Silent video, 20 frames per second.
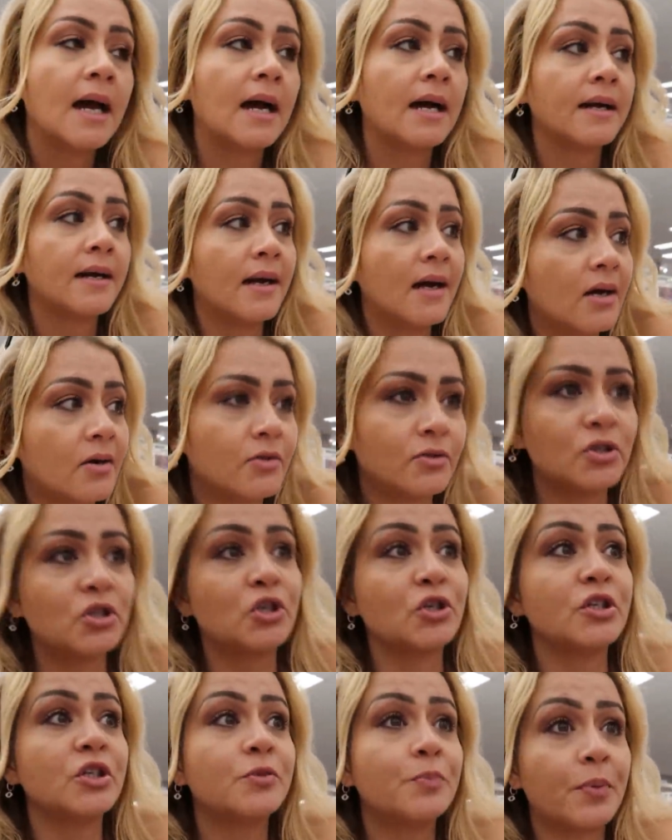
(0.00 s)
And now
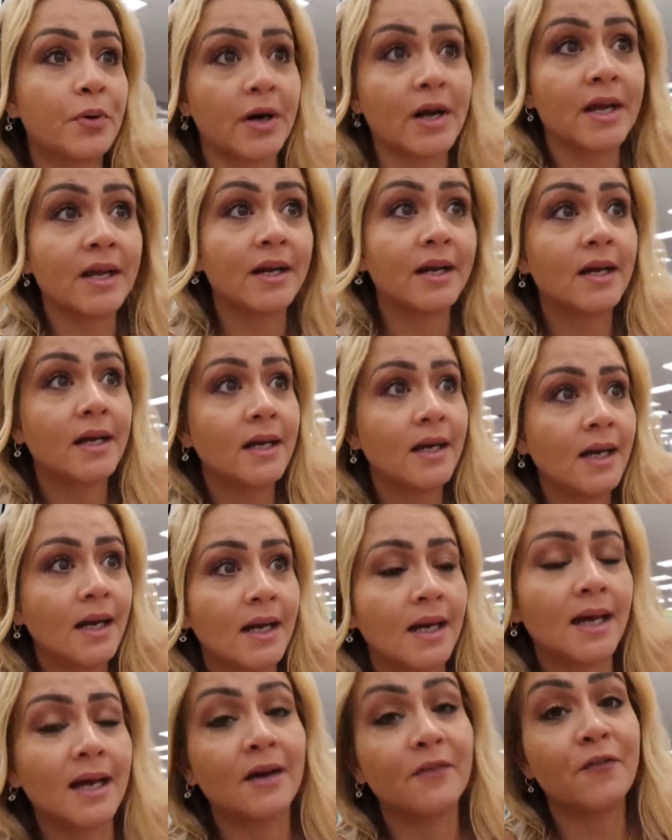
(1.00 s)
she's pregnant
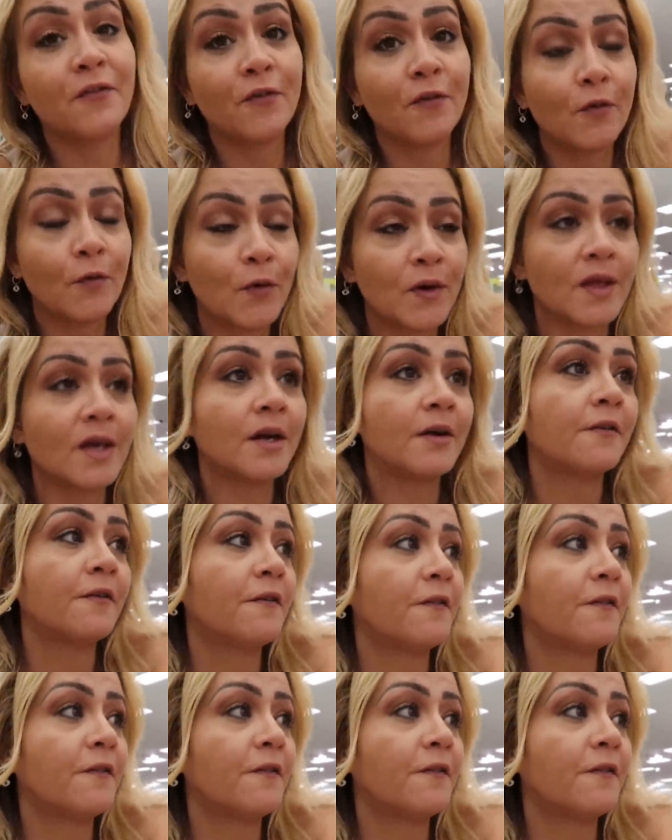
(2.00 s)
with her